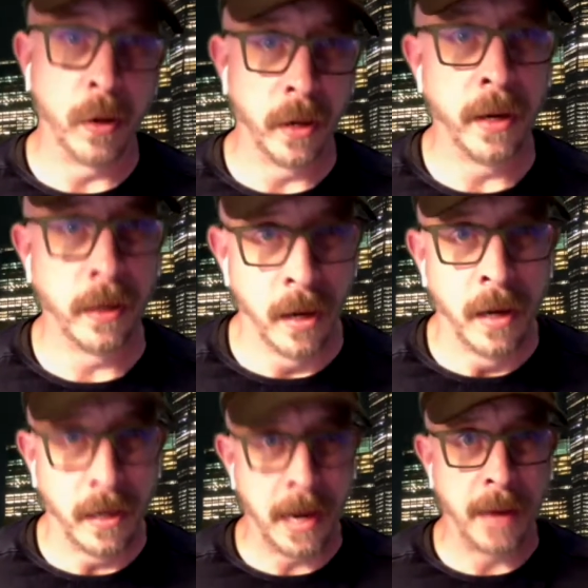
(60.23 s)
it is
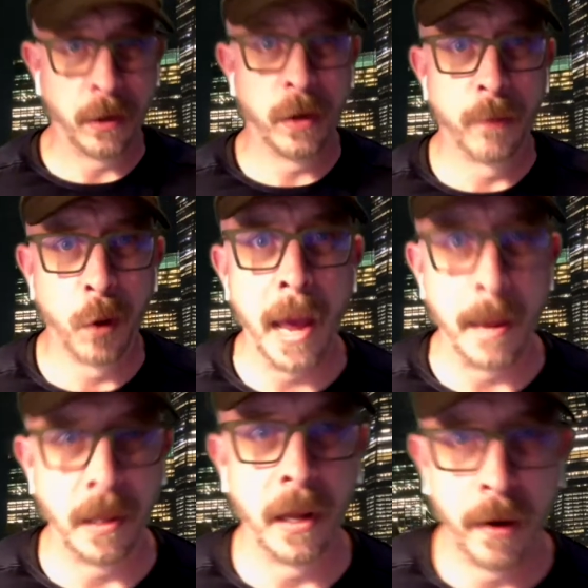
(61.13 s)
to have a good
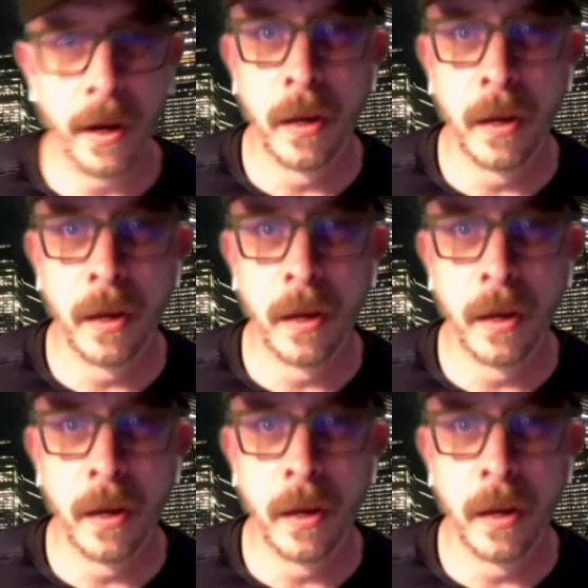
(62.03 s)
vocabulary.